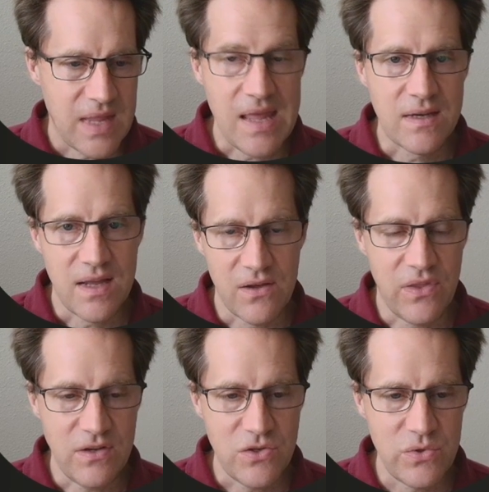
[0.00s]
And how
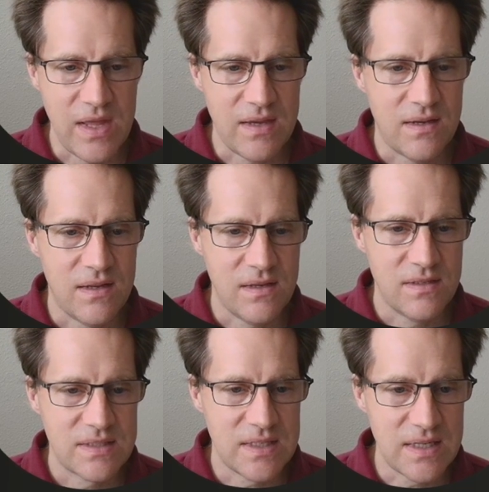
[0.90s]
they do that
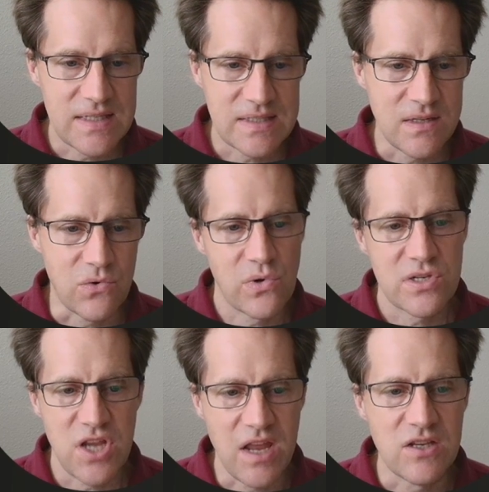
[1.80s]
is CDC or
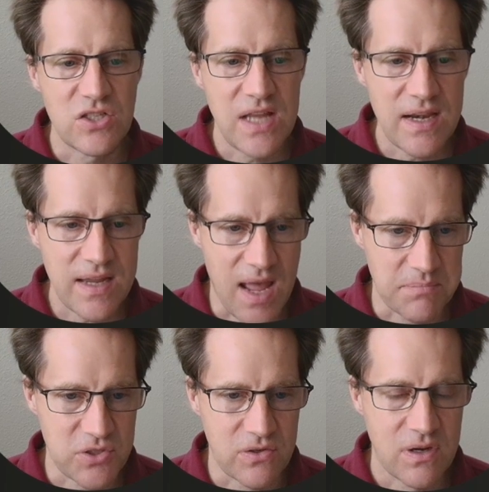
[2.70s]
change data
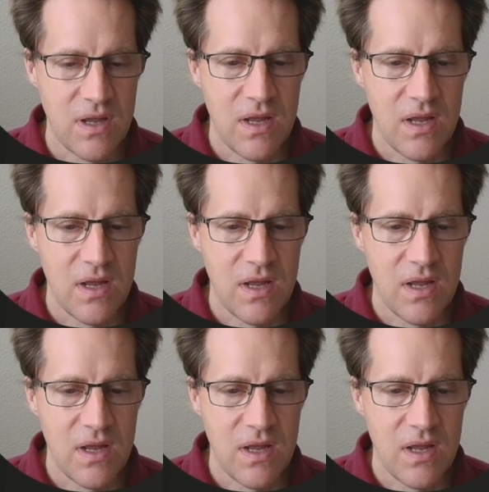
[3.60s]
capture.